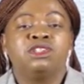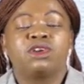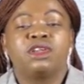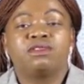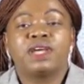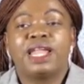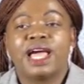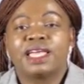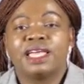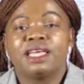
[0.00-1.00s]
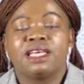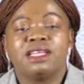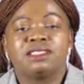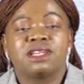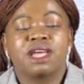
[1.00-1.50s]
So if you are lacking
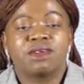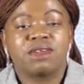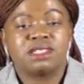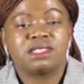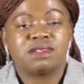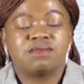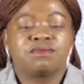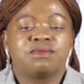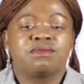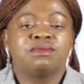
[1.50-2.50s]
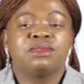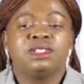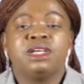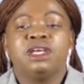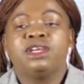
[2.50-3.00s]
integrity,
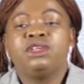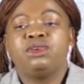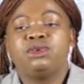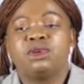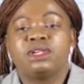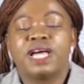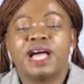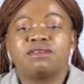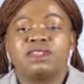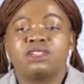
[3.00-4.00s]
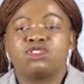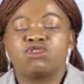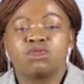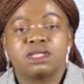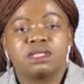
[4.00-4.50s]
you don't have the
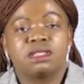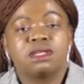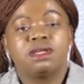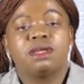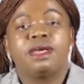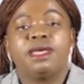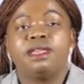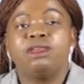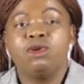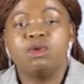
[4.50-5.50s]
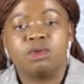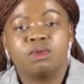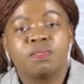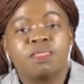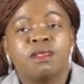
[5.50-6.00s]
truth in you.